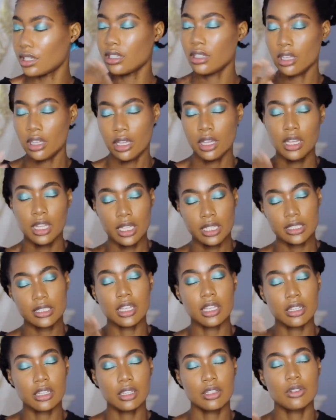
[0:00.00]
that
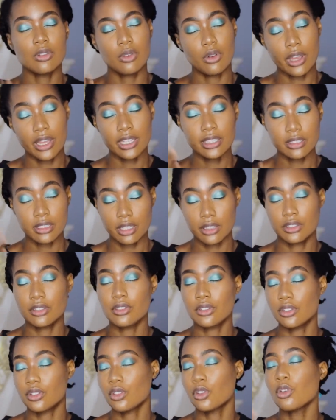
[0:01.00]
setting twice is
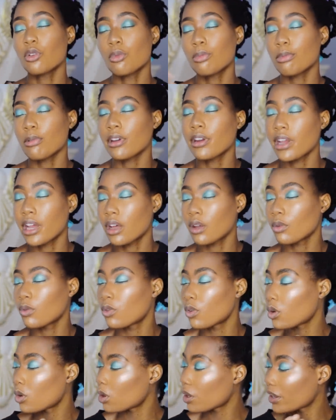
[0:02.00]
super
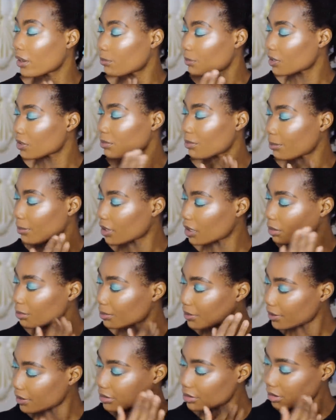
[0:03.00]
helpful and makes my makeup
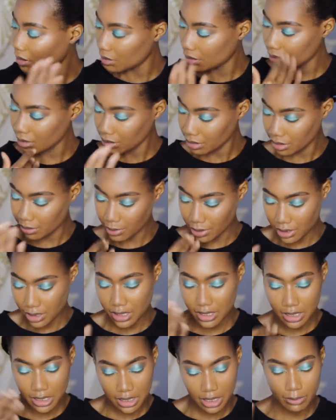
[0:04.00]
last longer, especially
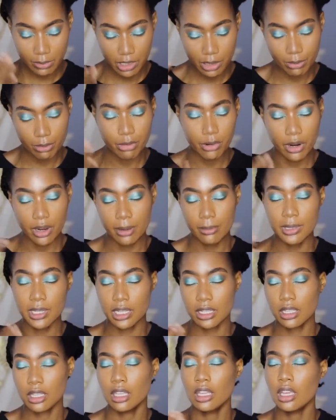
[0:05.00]
since I'm not
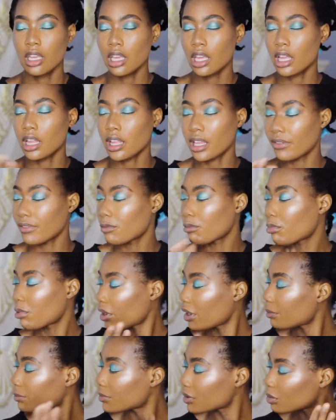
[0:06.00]
priming. And I haven't
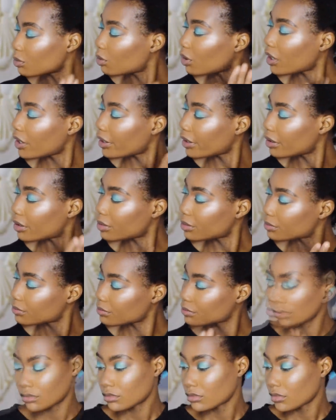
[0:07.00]
primed in a while.
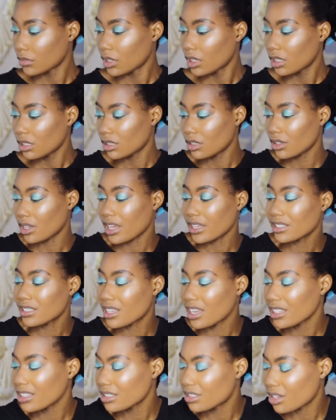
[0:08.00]
So guys,
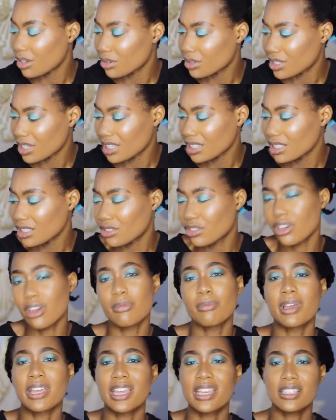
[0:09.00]
kind of toasty. I need to turn
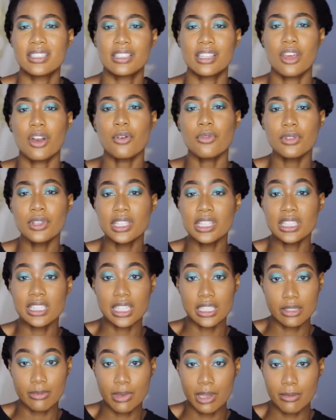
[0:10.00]
on my AC. Hopefully this
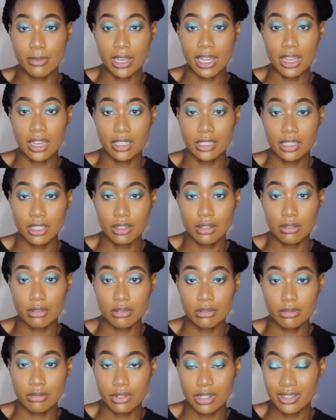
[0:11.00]
doesn't make my audio
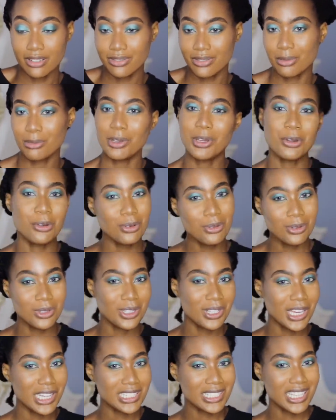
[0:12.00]
rough. But ooh, do
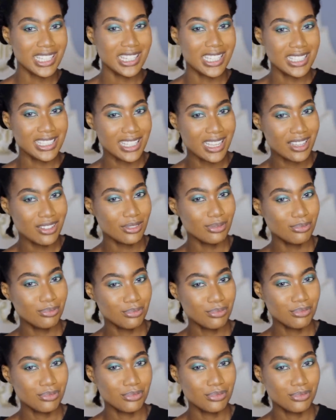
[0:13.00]
you guys like that sound?